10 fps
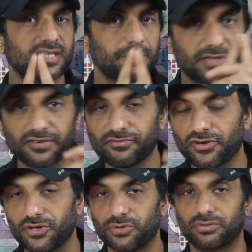something
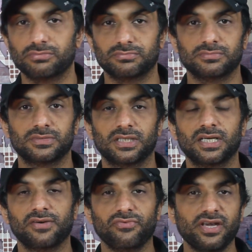for you.
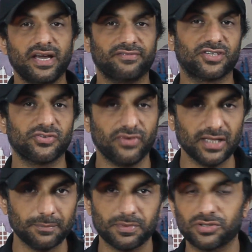We have
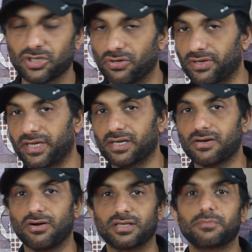developed a theory
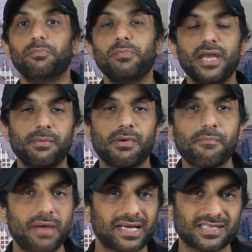called
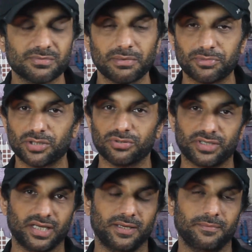minimum maximum
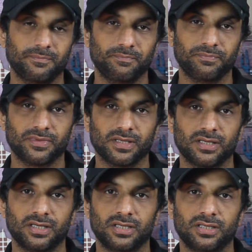theory.
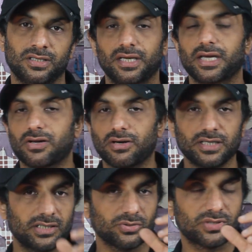
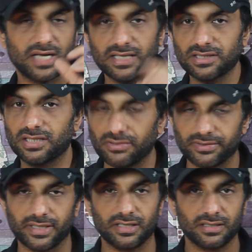According to that
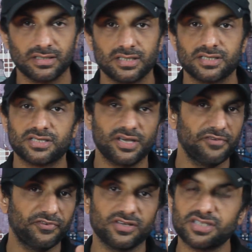theory, say
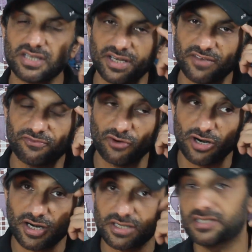if you are studying
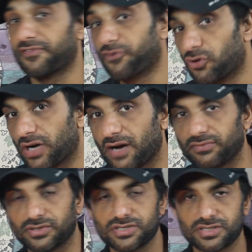for say four
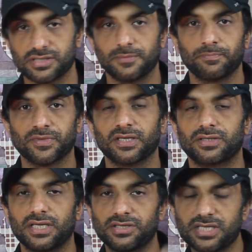hours,
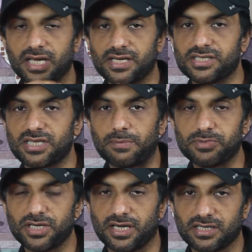then take a
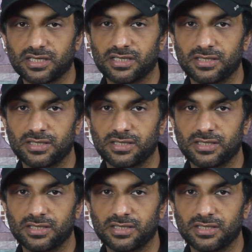subject